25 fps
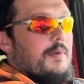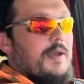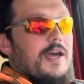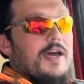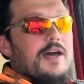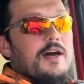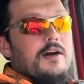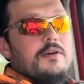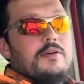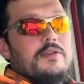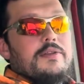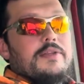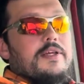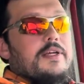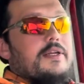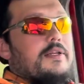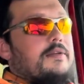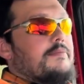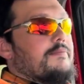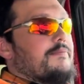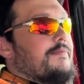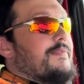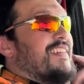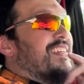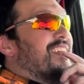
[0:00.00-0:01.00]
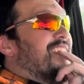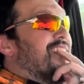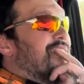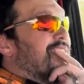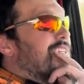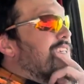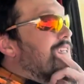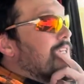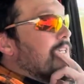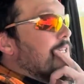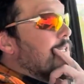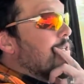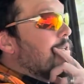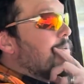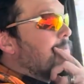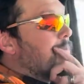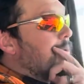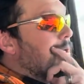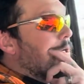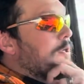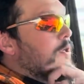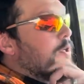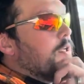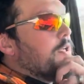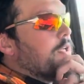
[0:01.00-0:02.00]
out, then, you know, it could
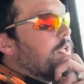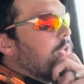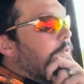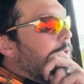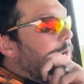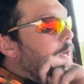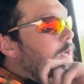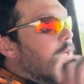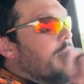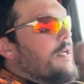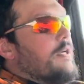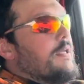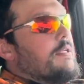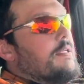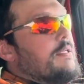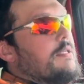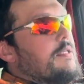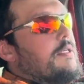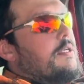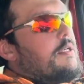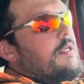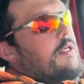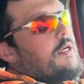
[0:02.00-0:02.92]
be a good carry gun.